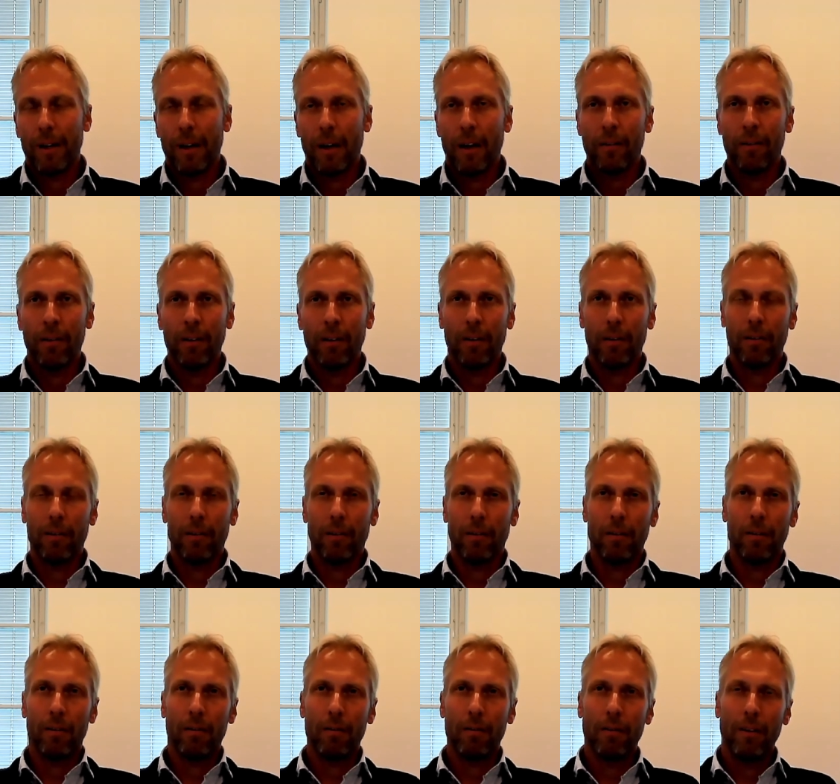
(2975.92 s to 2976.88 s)
I think
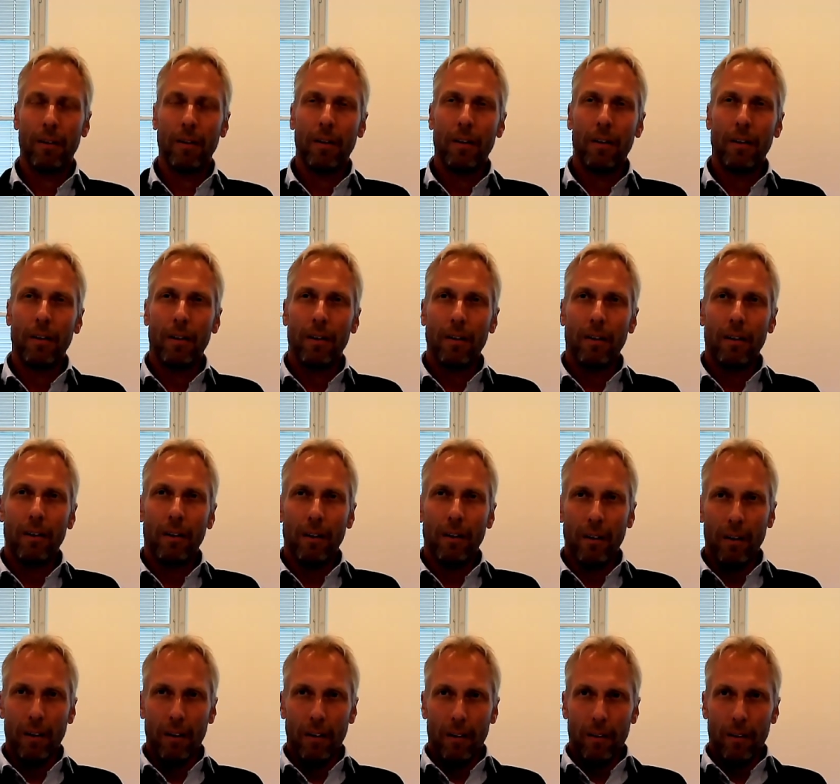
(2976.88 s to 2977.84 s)
uh,
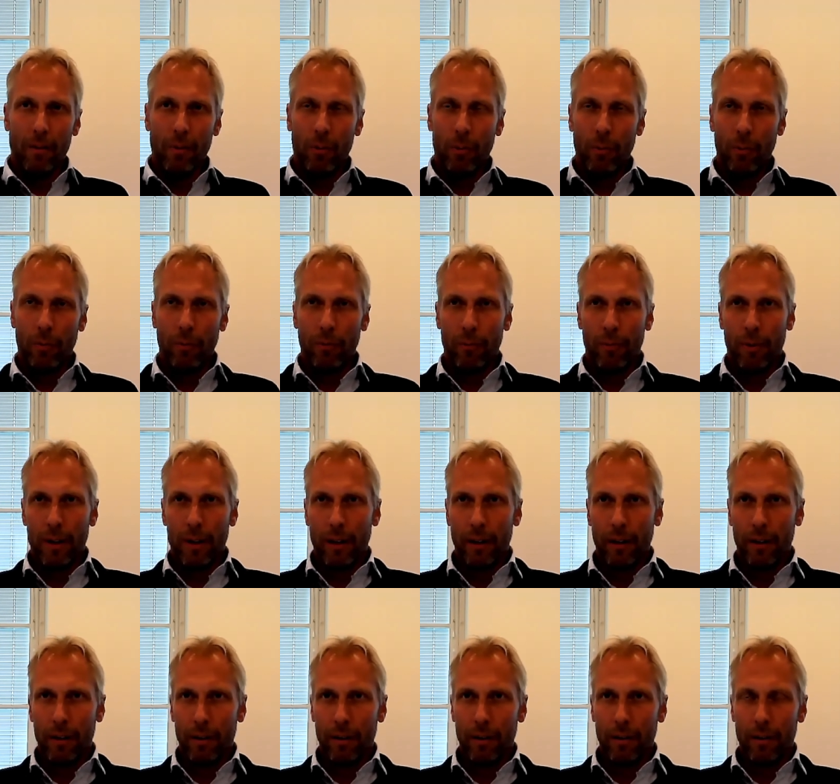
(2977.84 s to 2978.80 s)
to
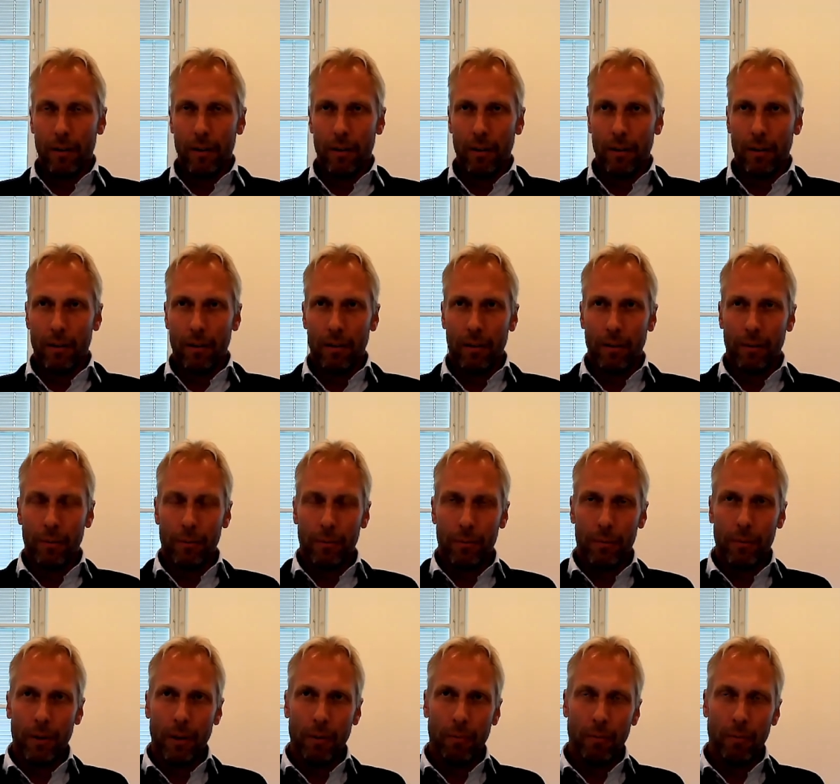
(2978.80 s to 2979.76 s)
find if
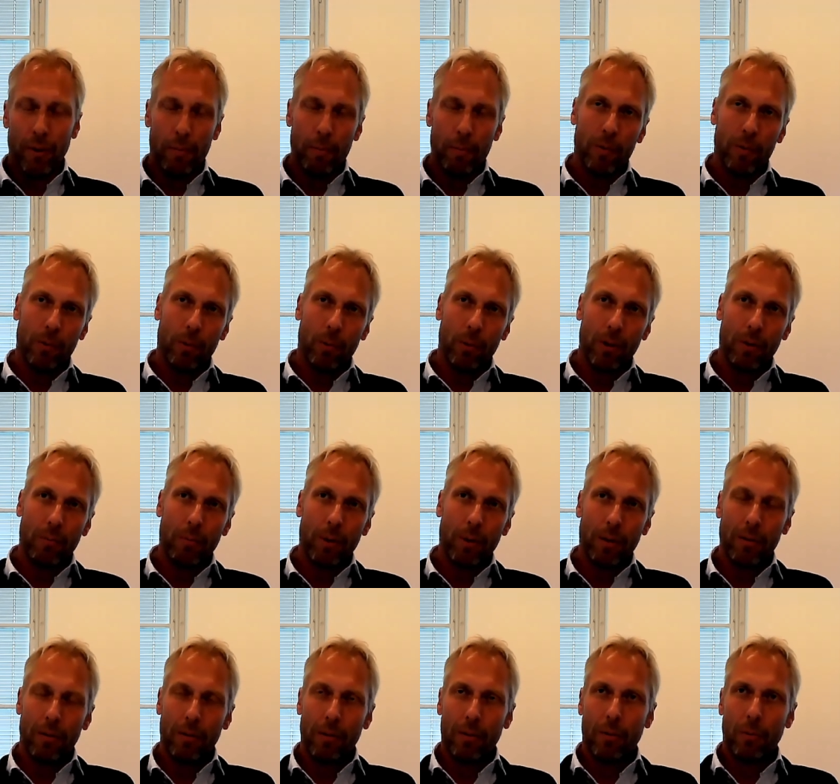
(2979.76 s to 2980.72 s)
if I'm talking
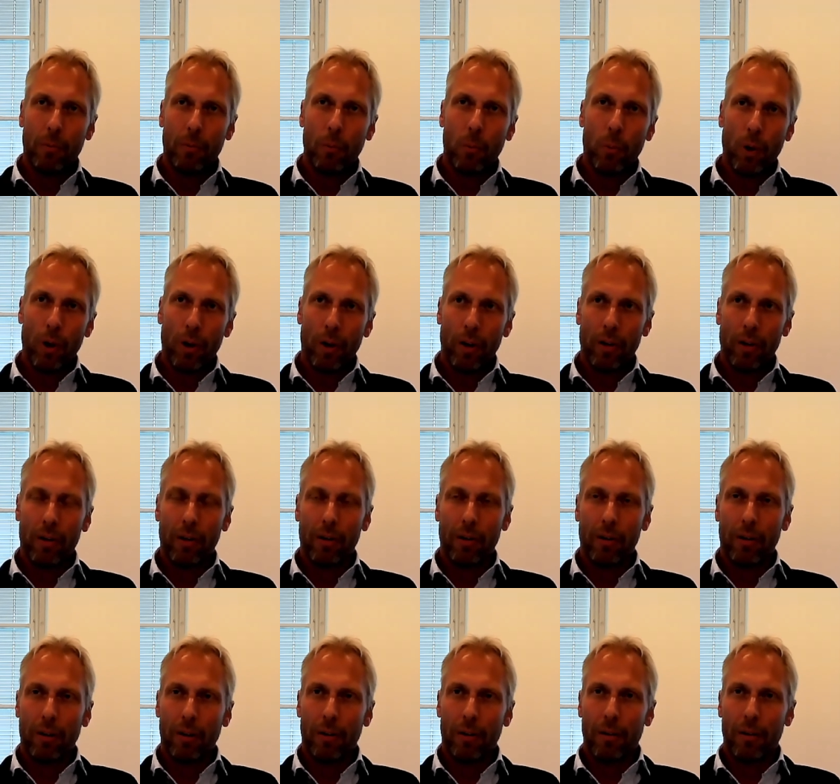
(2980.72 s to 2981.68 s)
about you know work
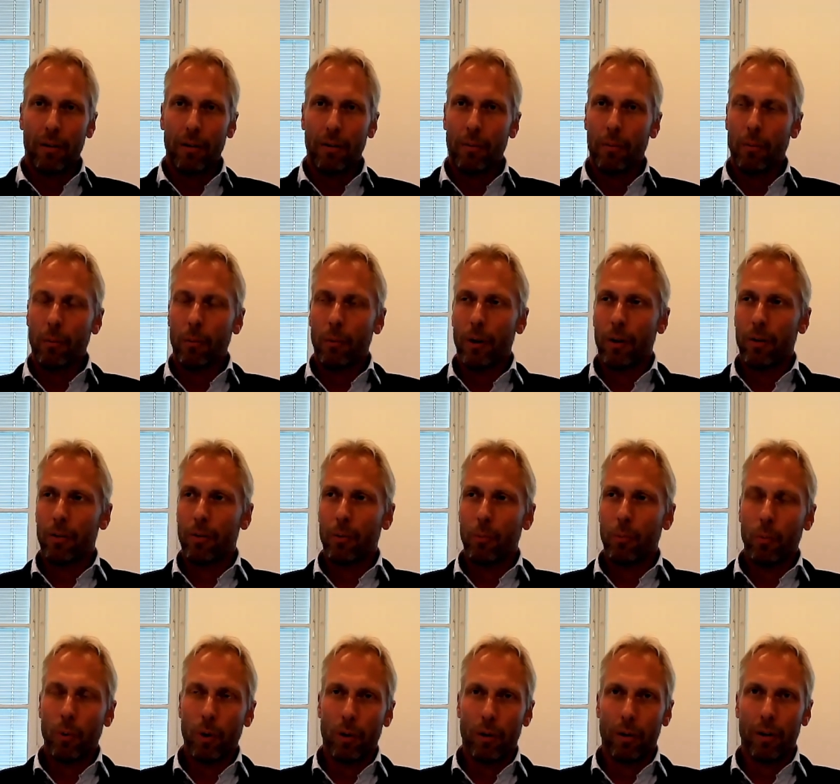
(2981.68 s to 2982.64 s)
and where to
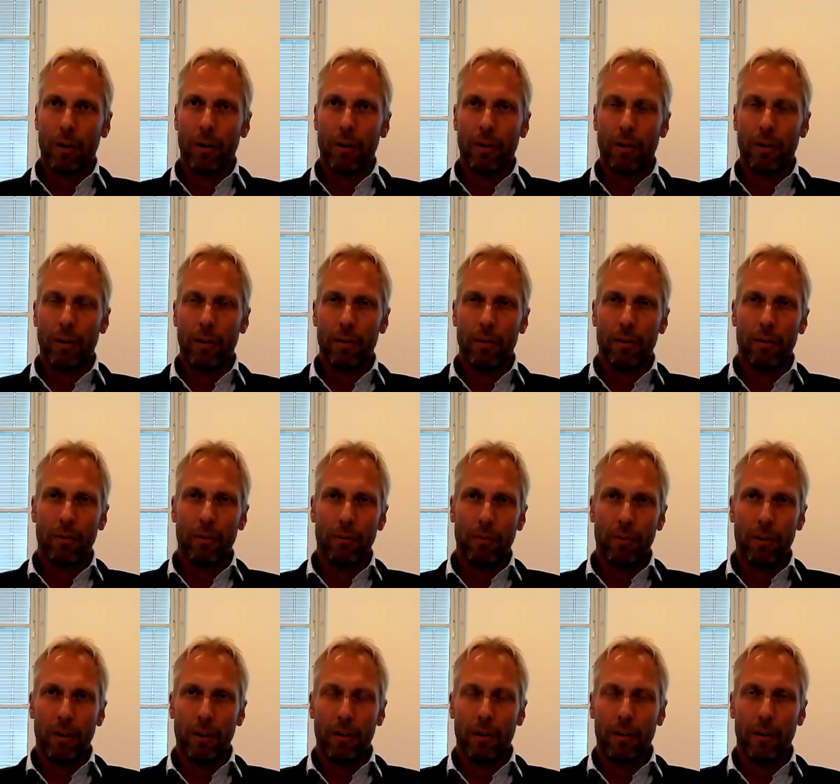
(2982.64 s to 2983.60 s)
work, I think to
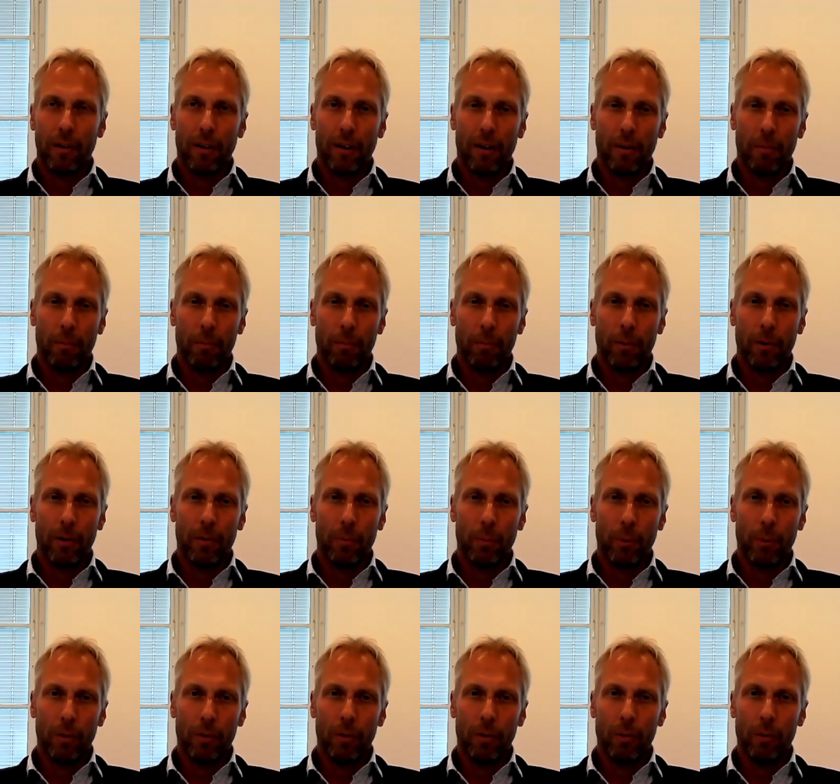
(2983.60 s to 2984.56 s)
find companies
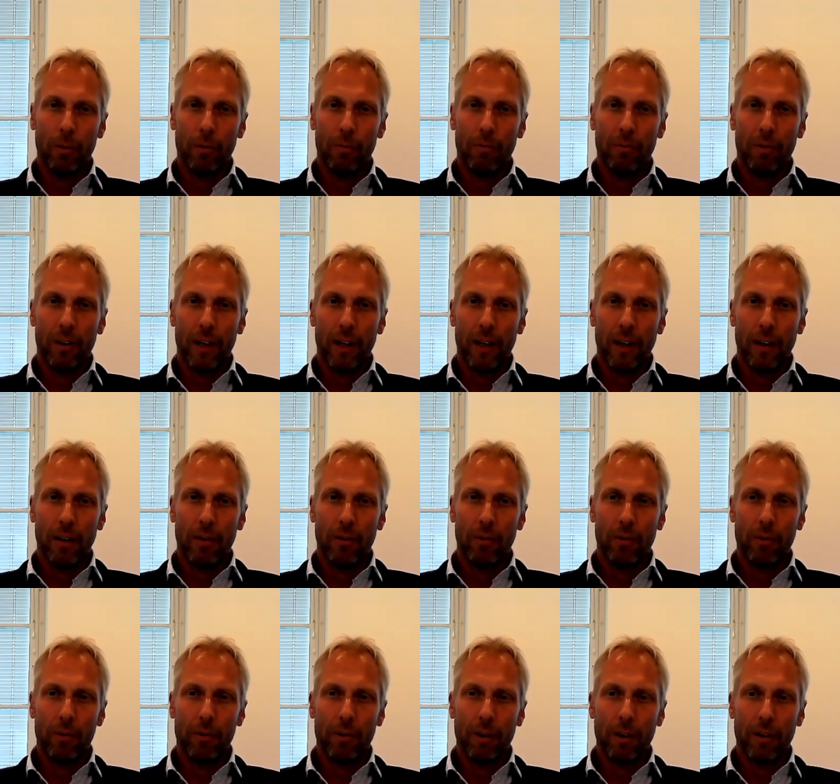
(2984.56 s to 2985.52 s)
with good
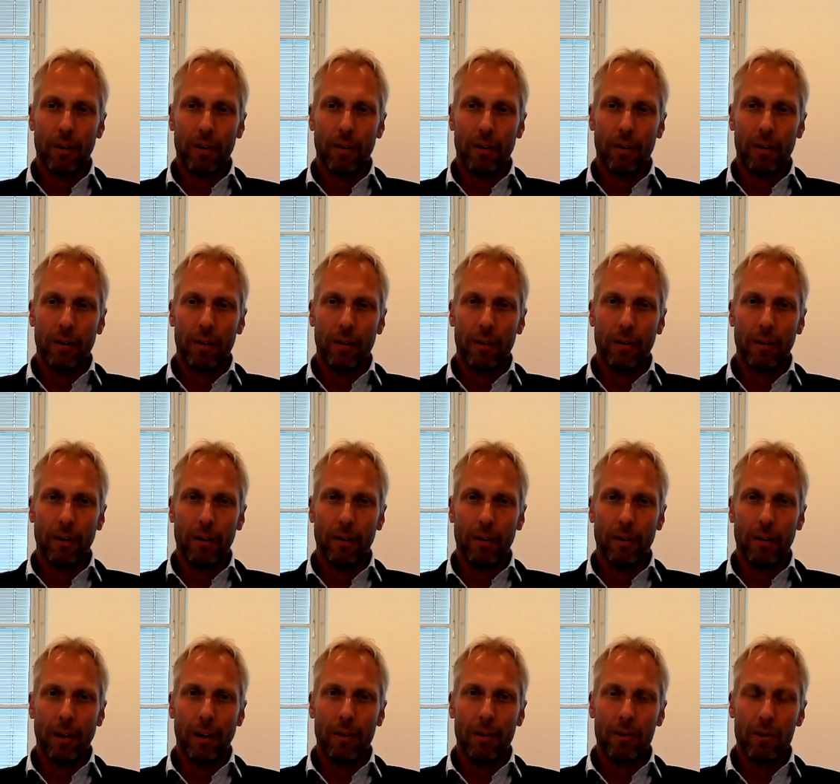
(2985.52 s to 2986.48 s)
values and uh,
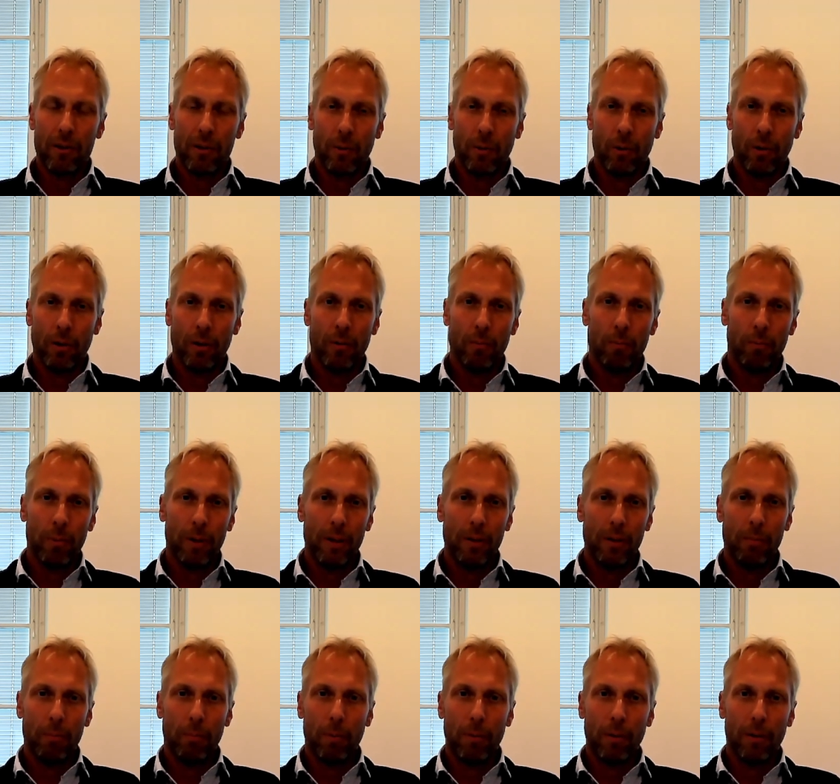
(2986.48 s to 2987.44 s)
and, and, solid
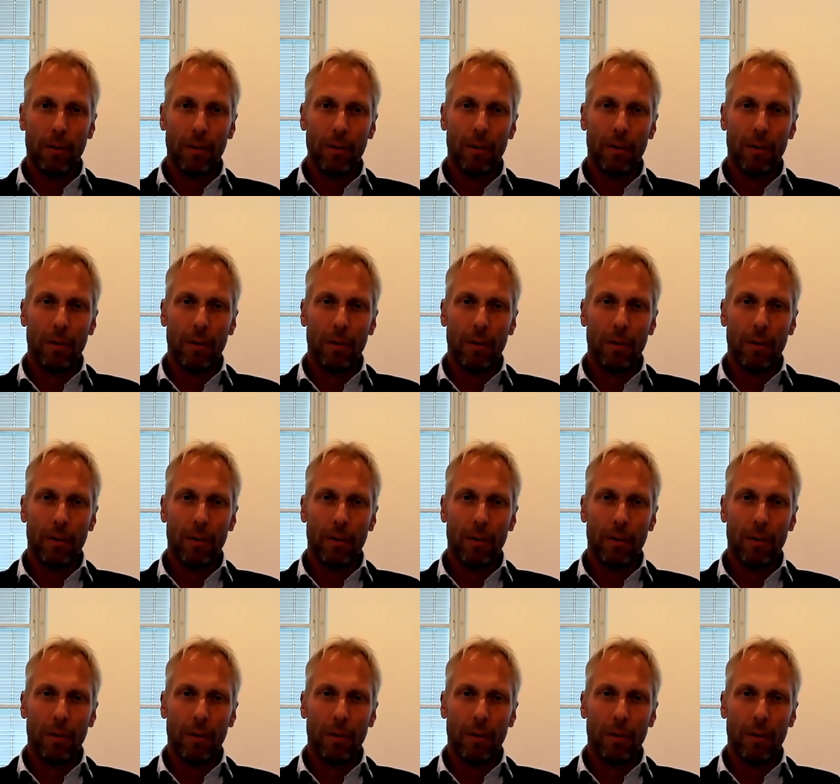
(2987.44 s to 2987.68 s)
people